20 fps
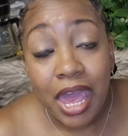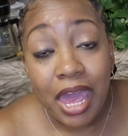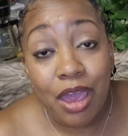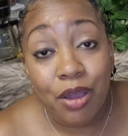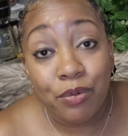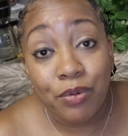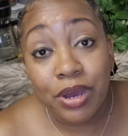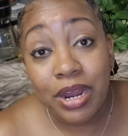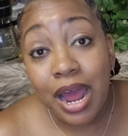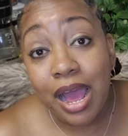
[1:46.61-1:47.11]

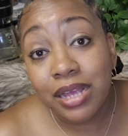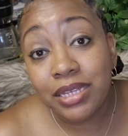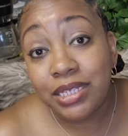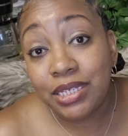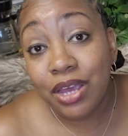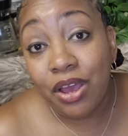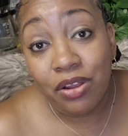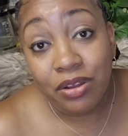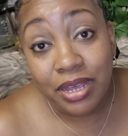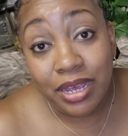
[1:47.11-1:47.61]
And what I
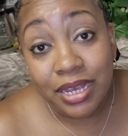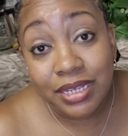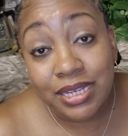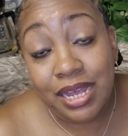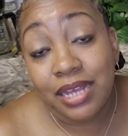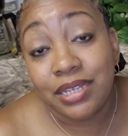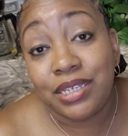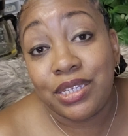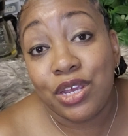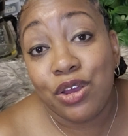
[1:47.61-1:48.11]
sell is
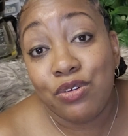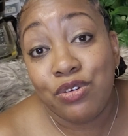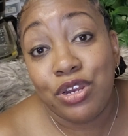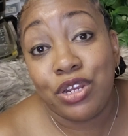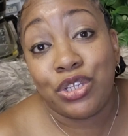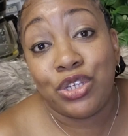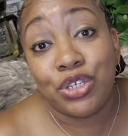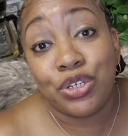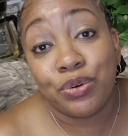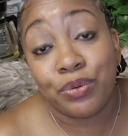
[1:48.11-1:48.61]
I sell
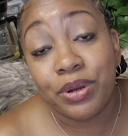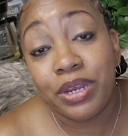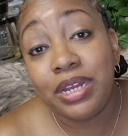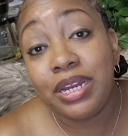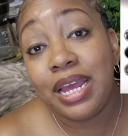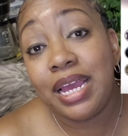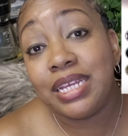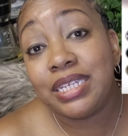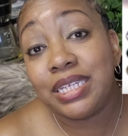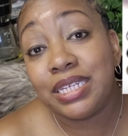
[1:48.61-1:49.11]

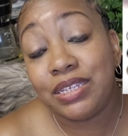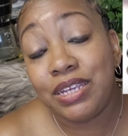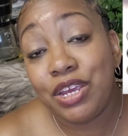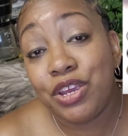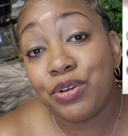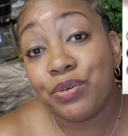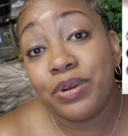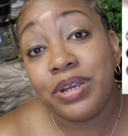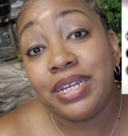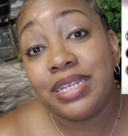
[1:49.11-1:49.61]
discreet and
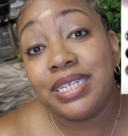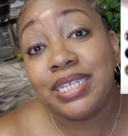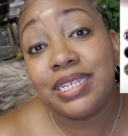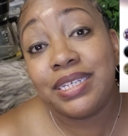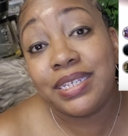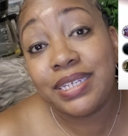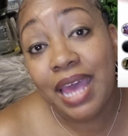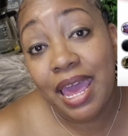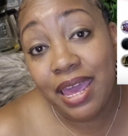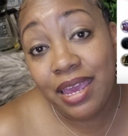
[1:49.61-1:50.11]
secret
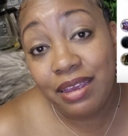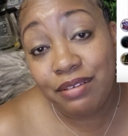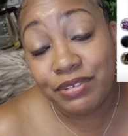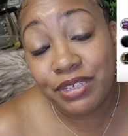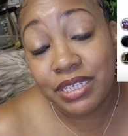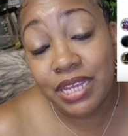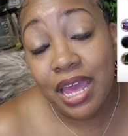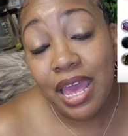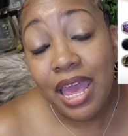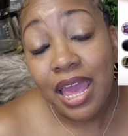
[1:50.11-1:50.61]

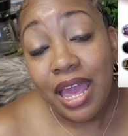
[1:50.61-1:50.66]
safes.